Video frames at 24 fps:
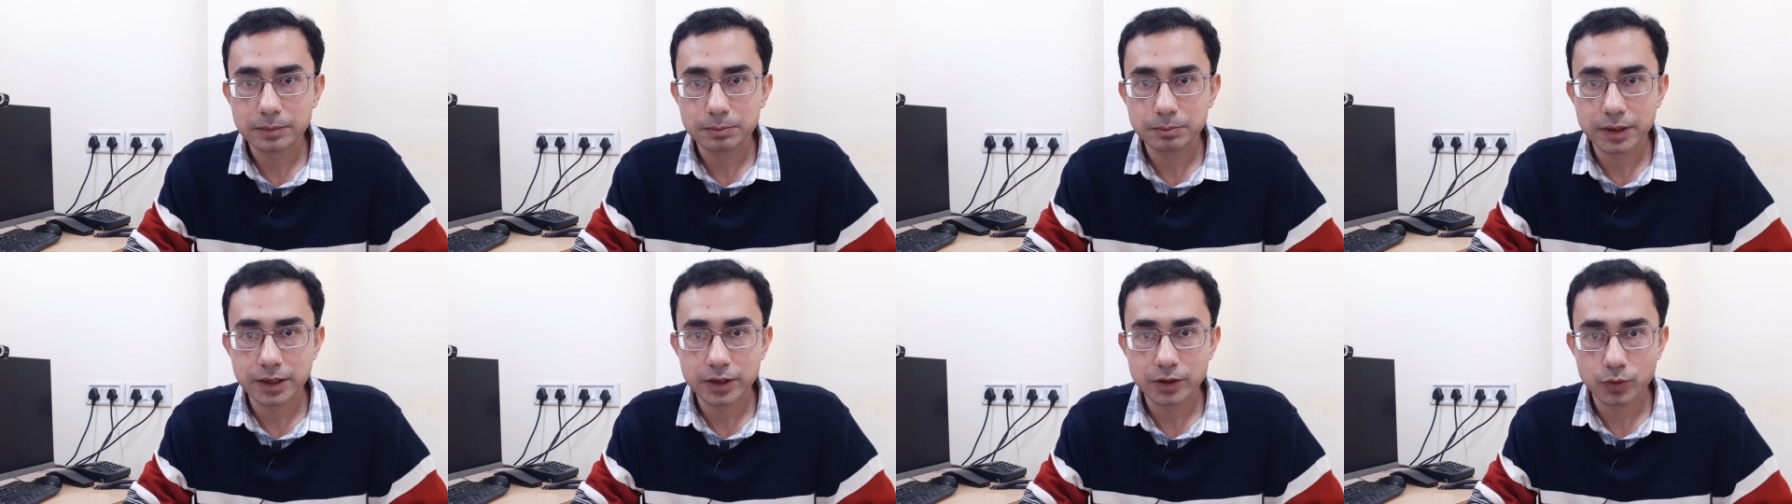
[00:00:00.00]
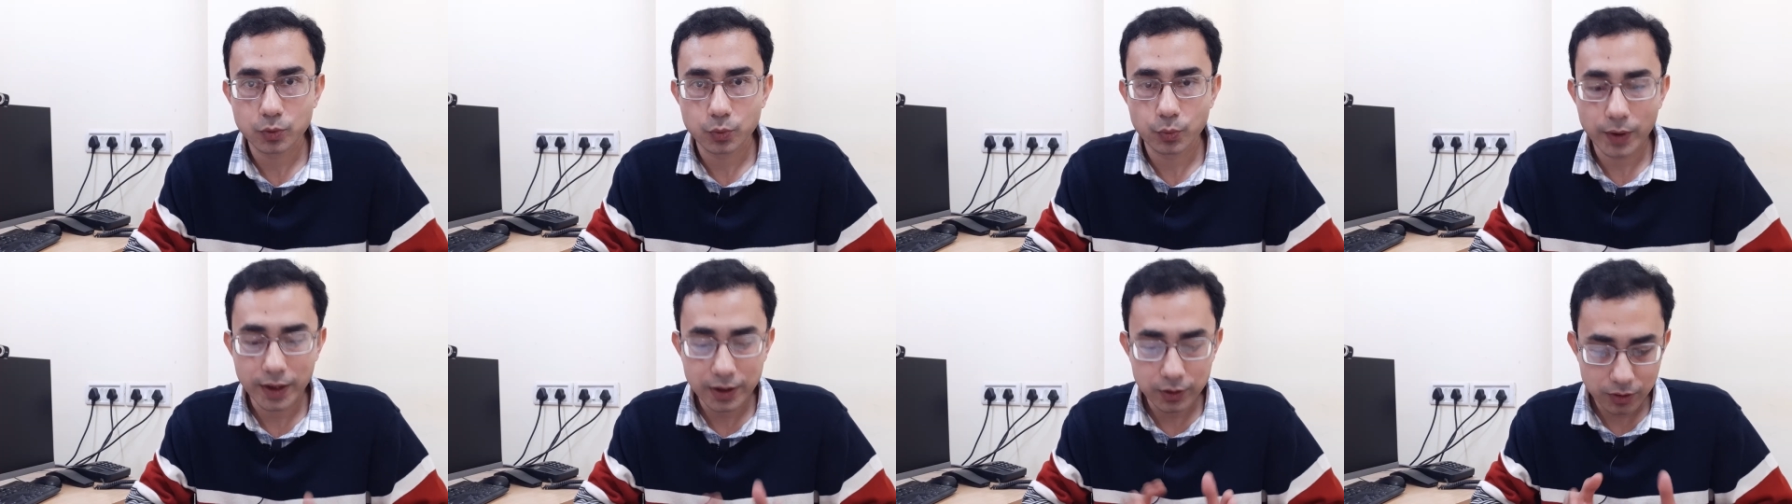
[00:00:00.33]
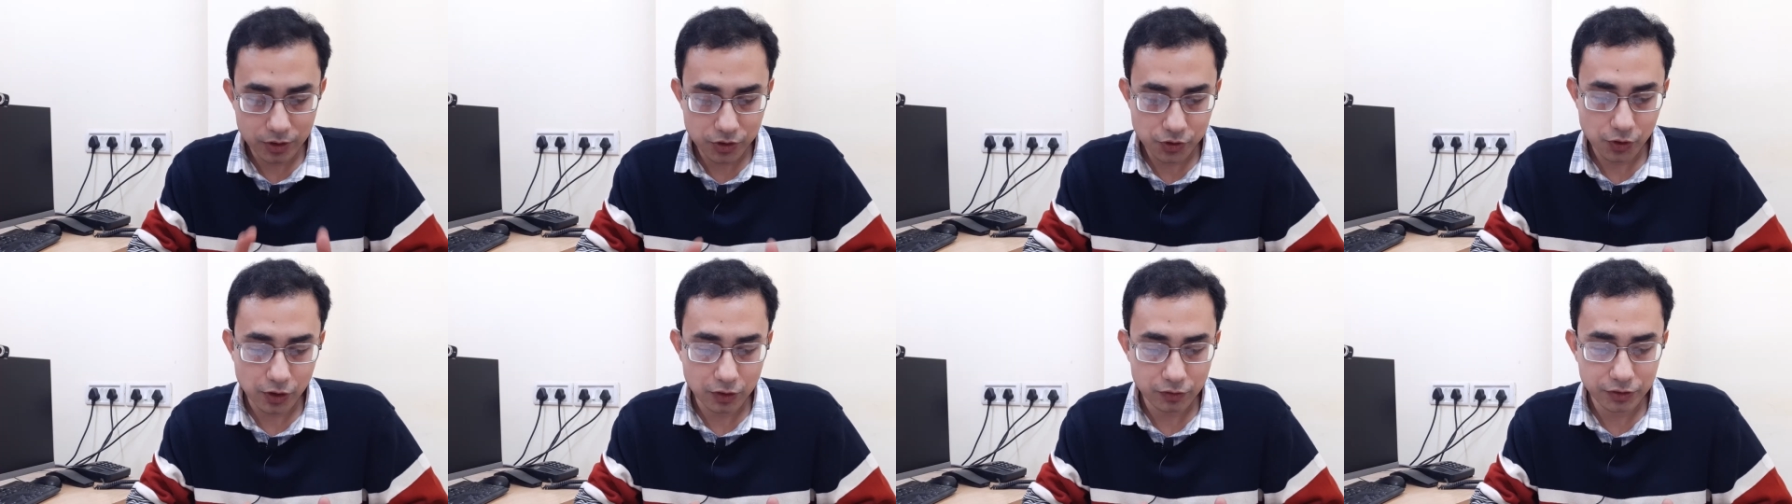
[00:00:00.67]
But when you
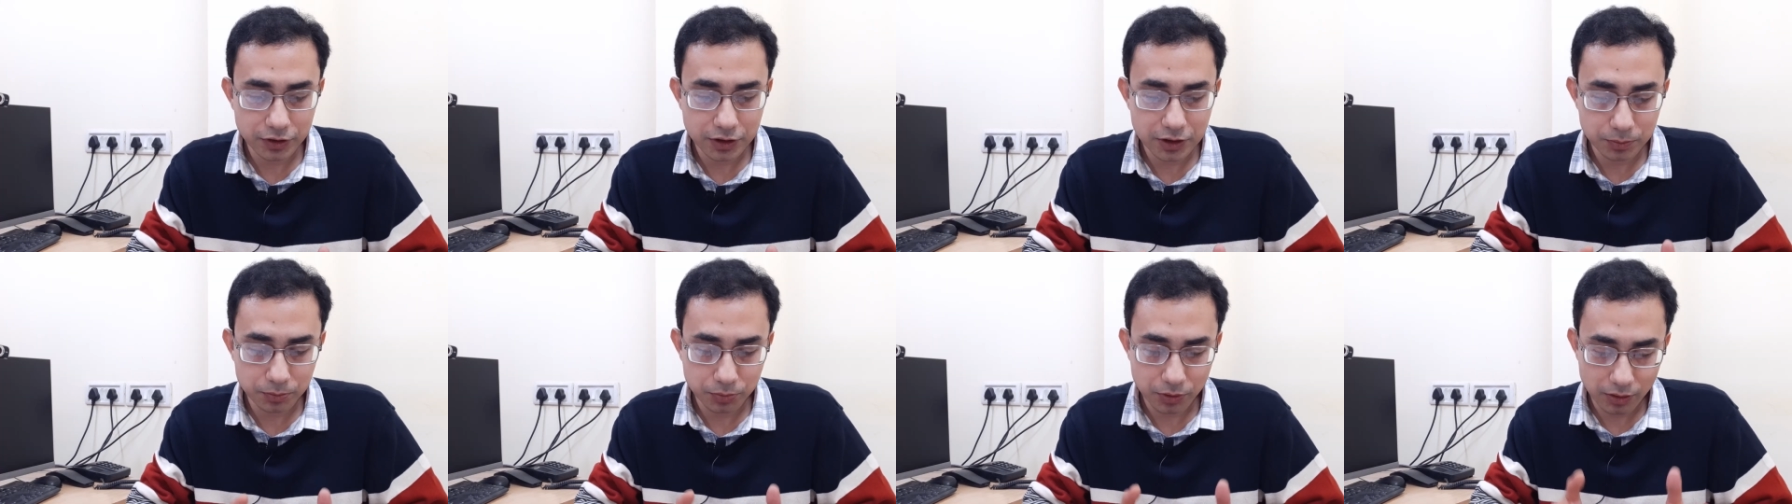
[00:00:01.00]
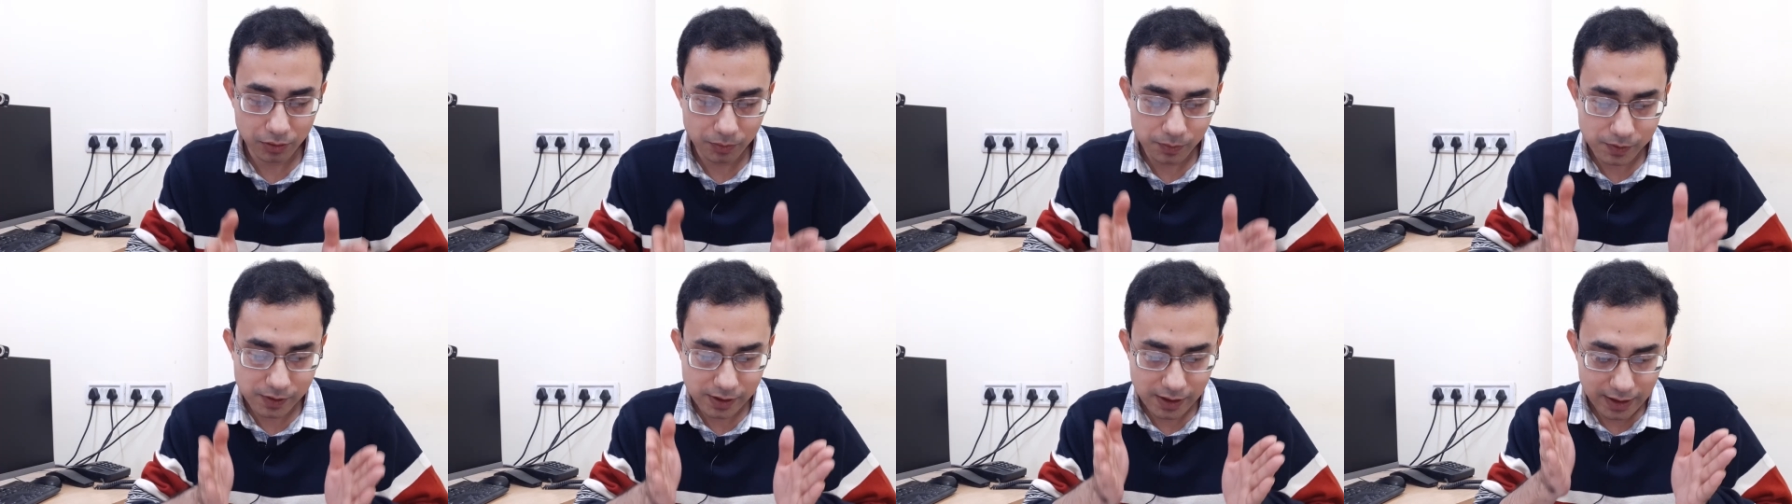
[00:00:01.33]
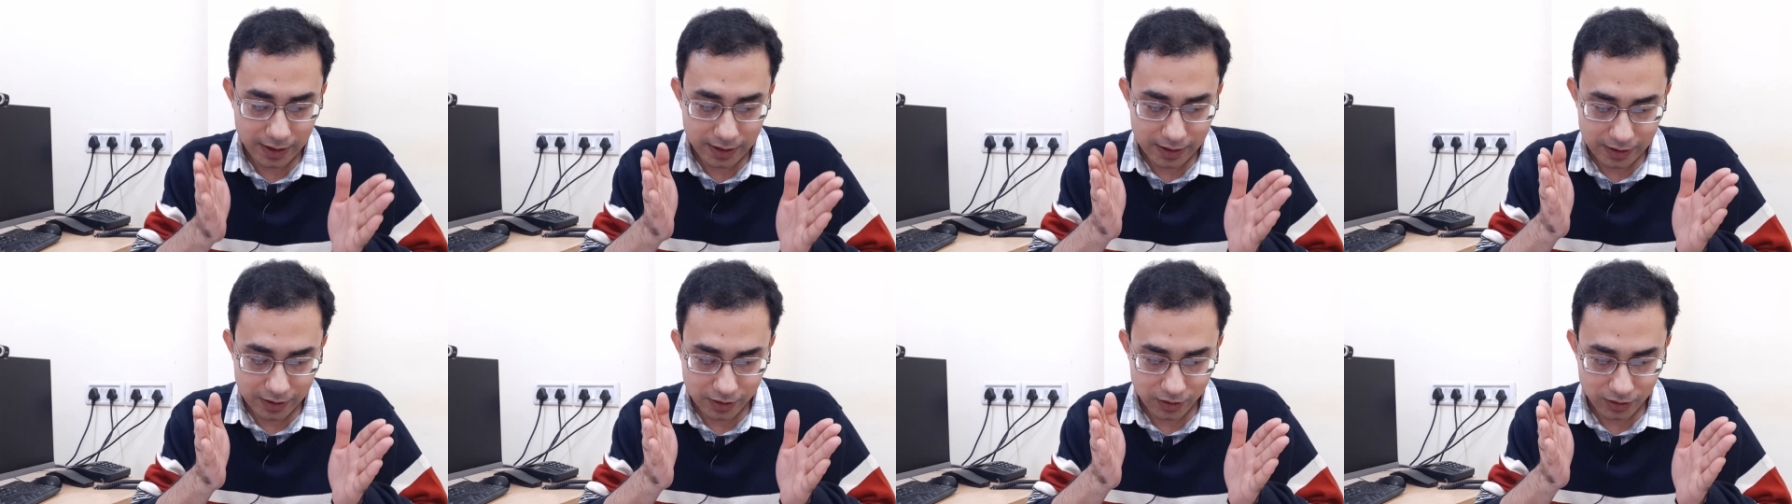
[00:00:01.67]
are solving the problems,
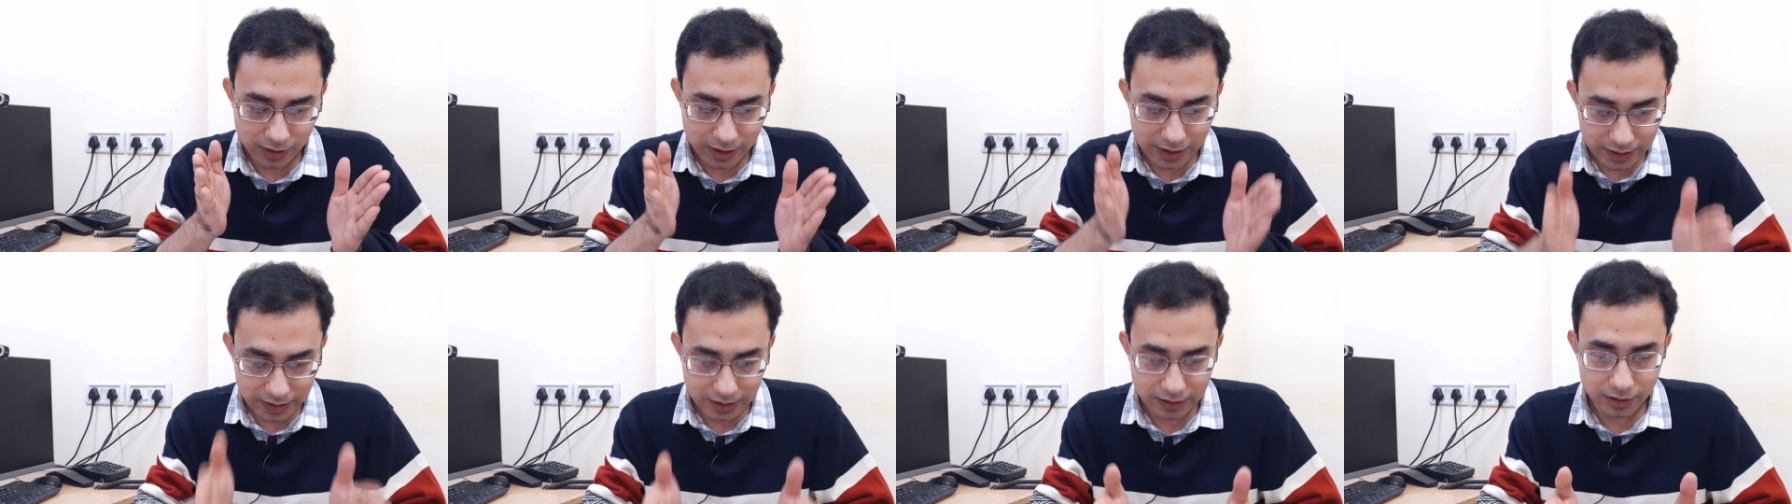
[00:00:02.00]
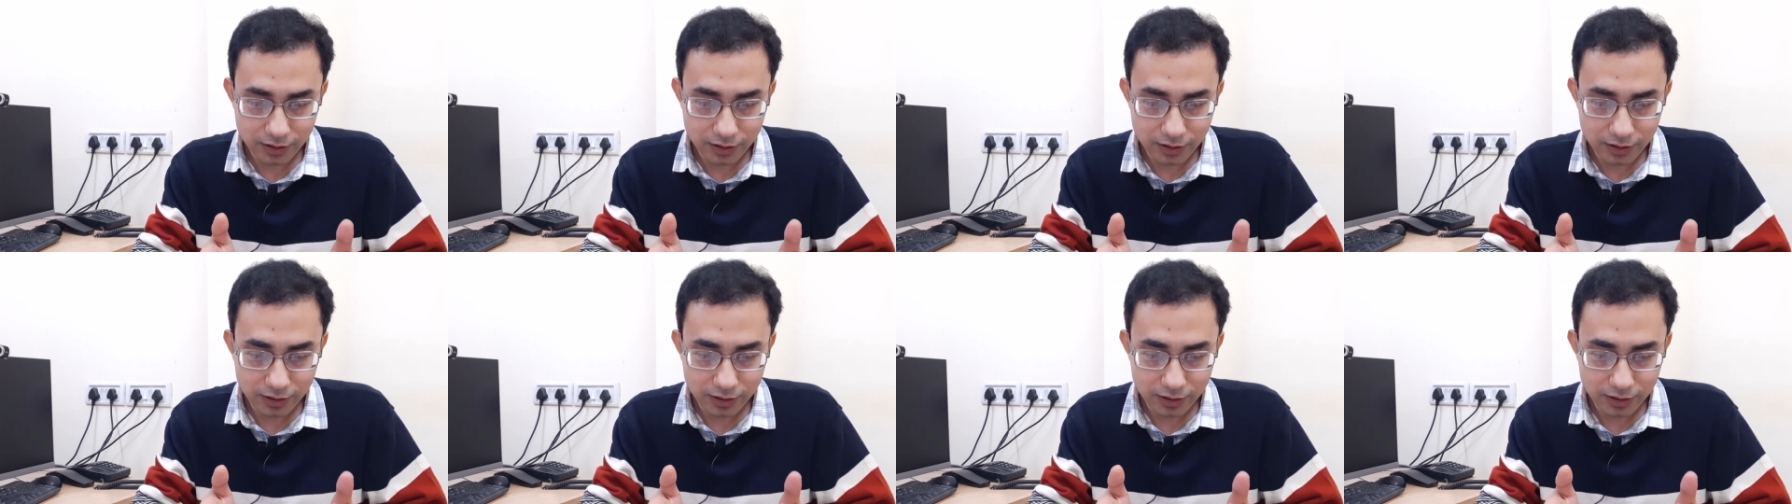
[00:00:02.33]
think